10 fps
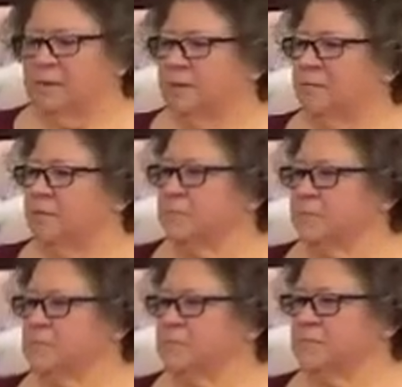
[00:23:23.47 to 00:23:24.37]

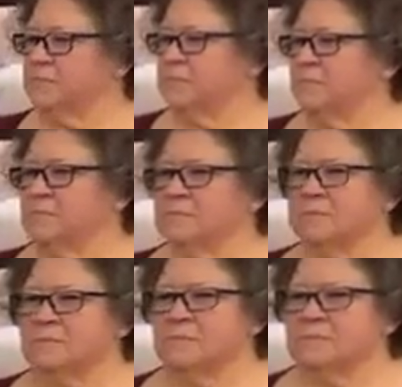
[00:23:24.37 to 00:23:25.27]

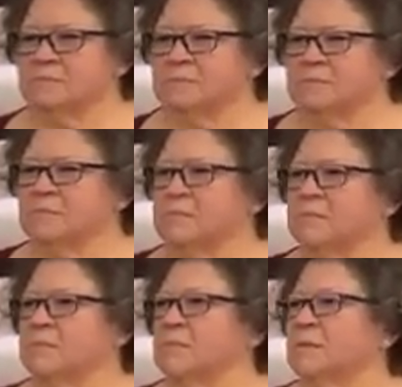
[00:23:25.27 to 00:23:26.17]

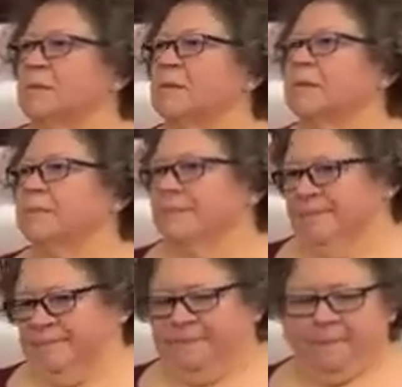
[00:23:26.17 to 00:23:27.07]

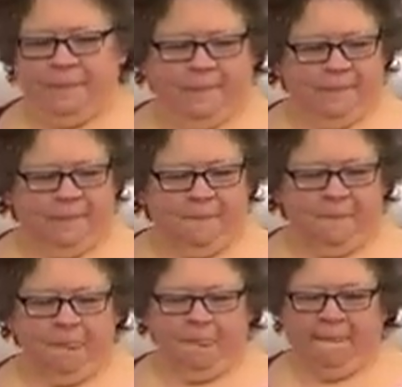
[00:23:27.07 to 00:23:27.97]

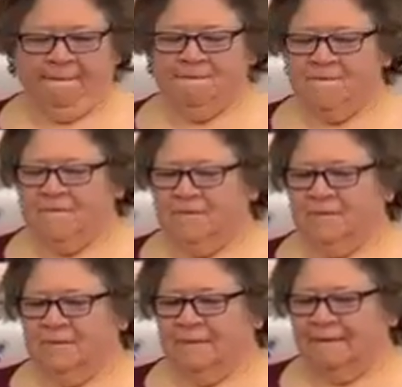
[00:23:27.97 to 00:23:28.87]

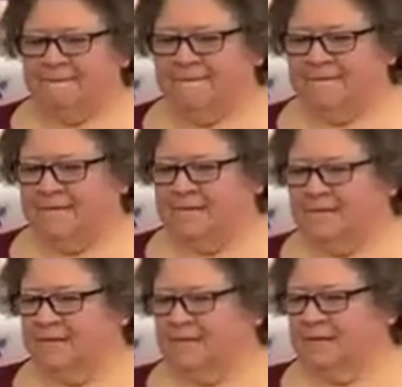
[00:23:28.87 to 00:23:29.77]

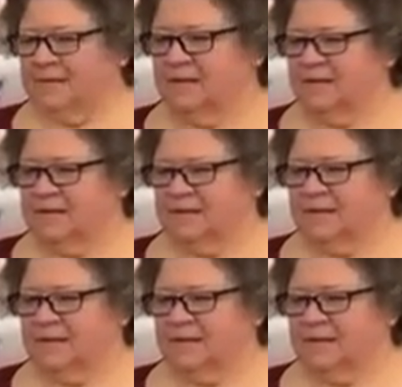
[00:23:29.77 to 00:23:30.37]
This person isn't speaking.